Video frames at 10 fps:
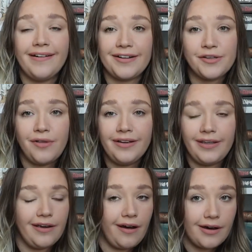Not So
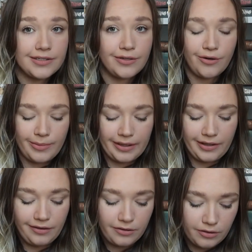Lucky, also on my
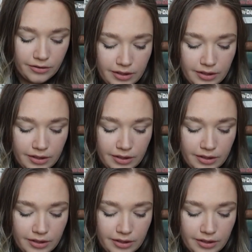Kindle.